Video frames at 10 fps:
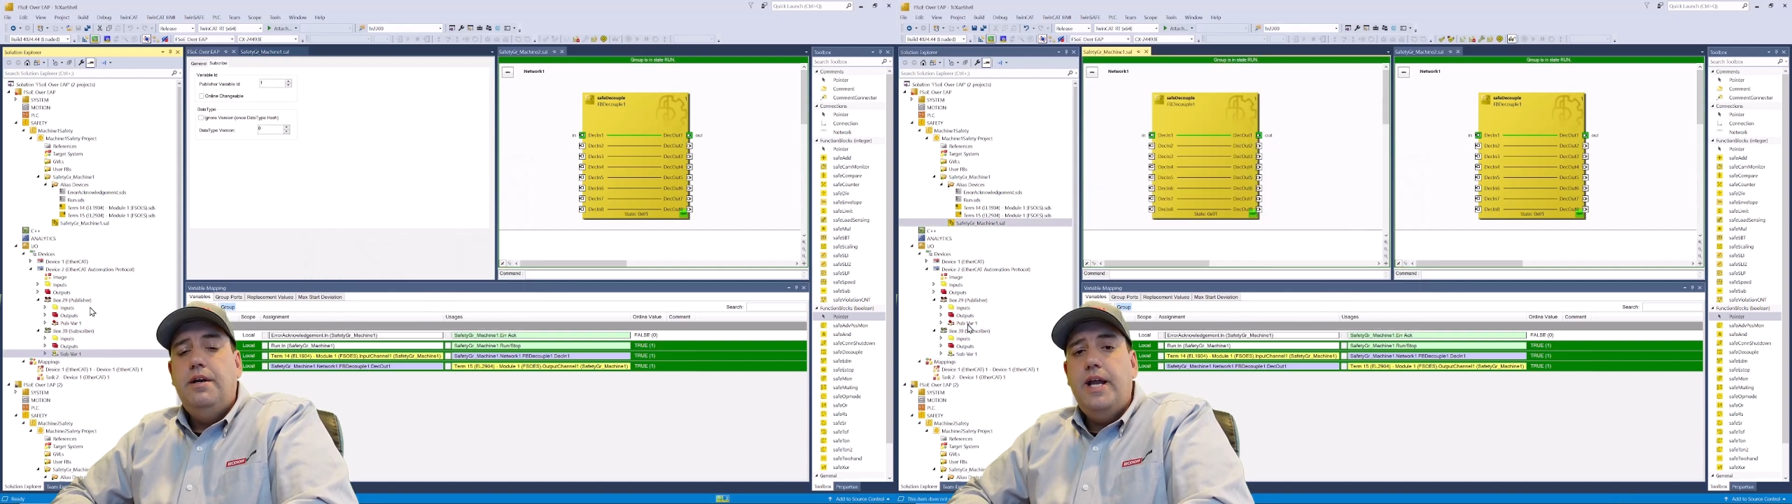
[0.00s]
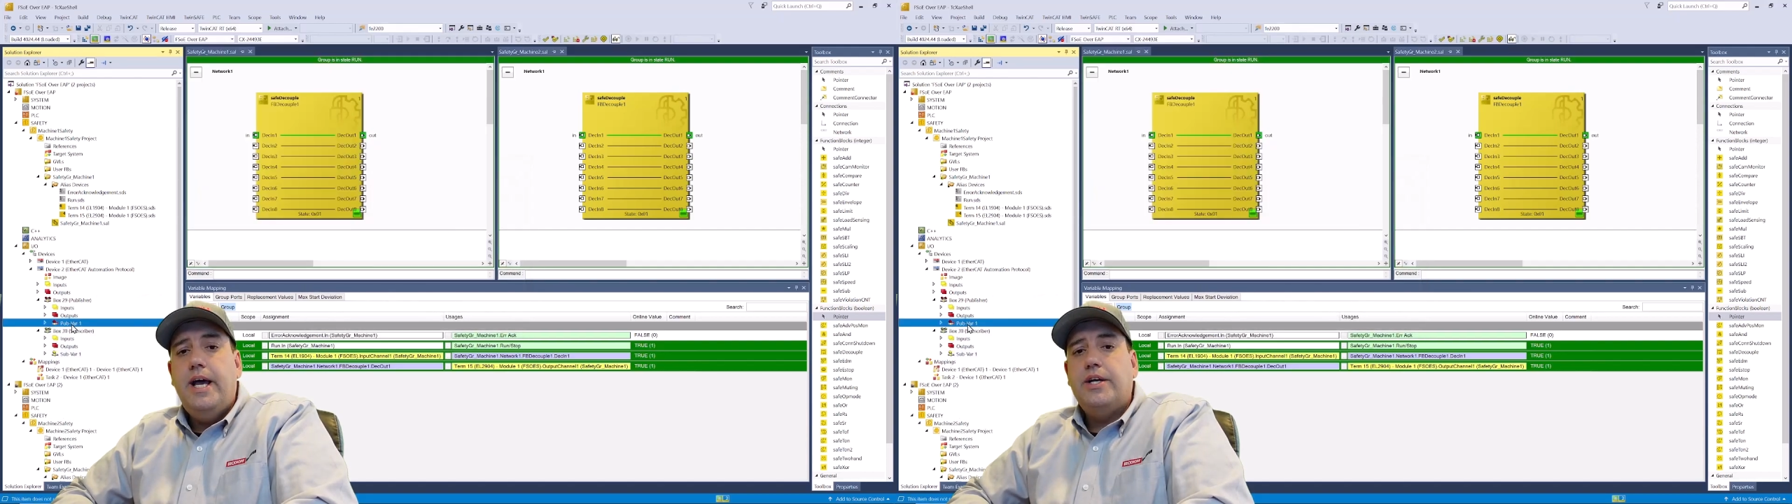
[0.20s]

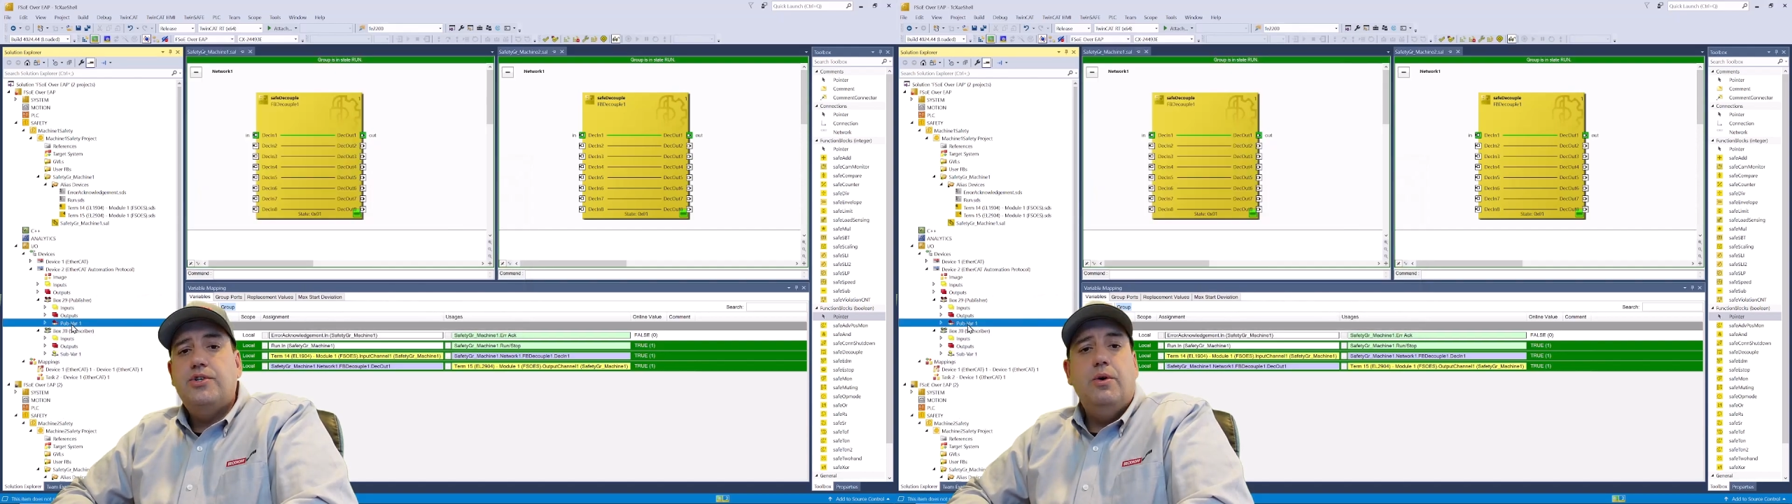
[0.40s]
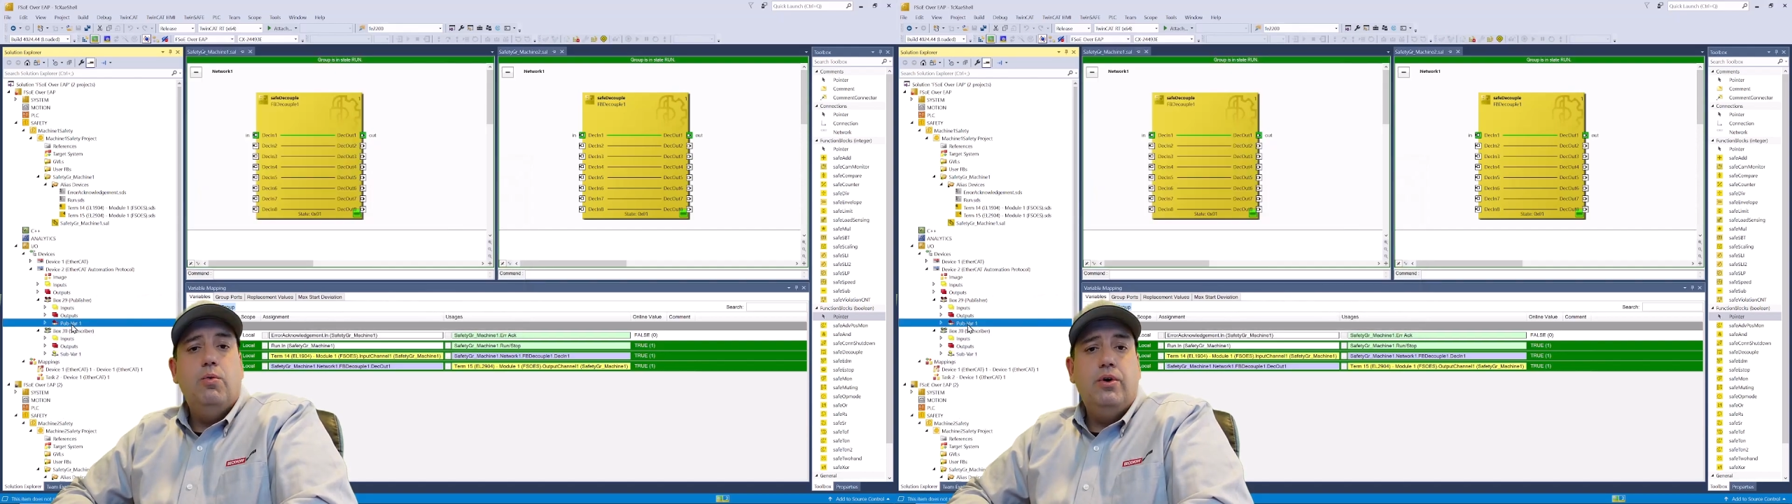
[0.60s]

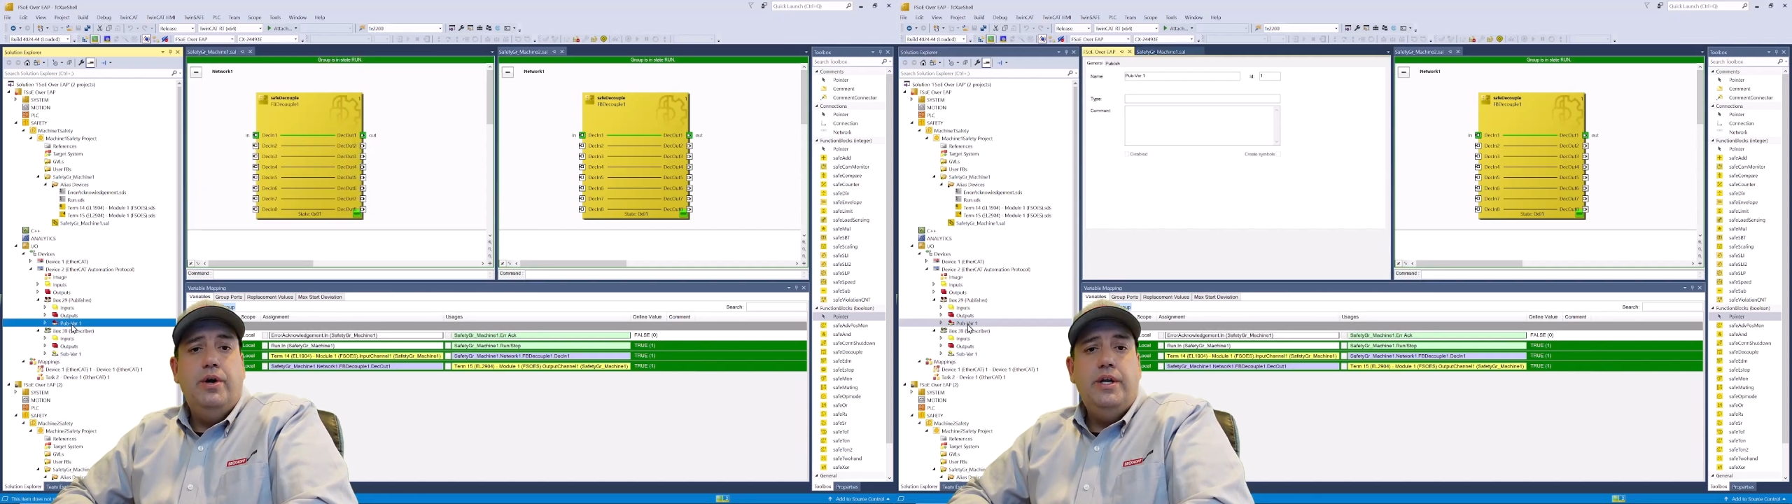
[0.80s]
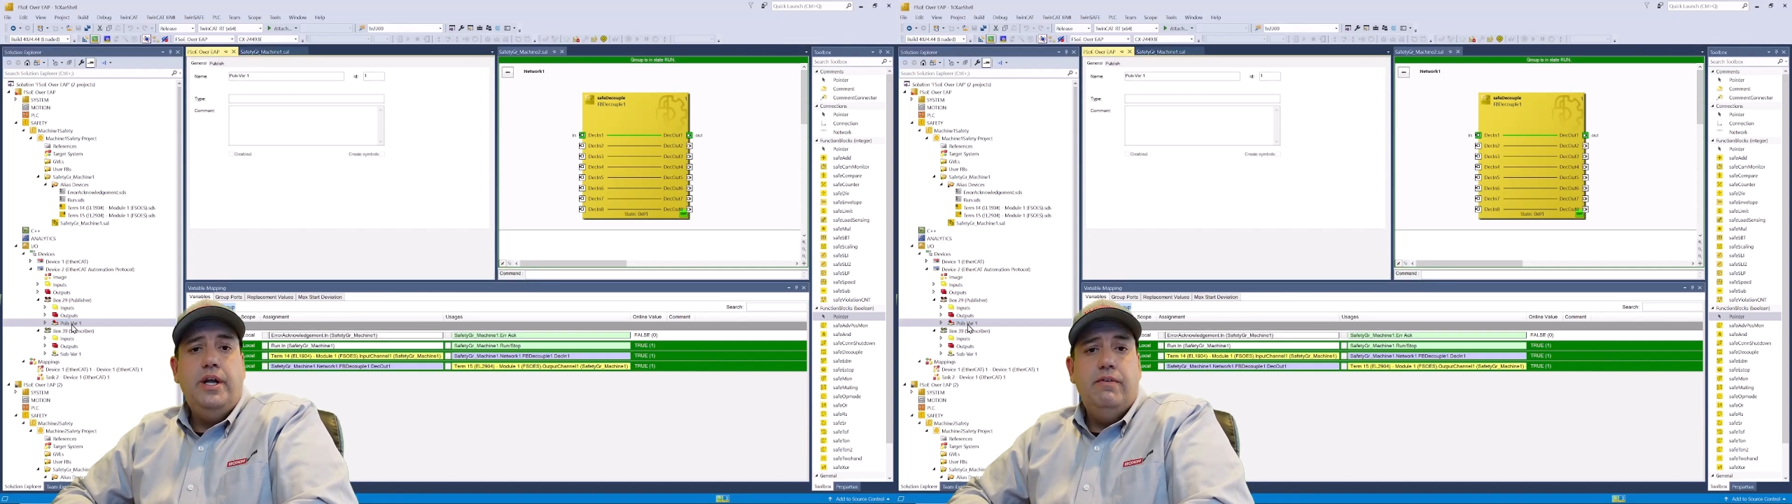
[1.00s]
Next, we're going to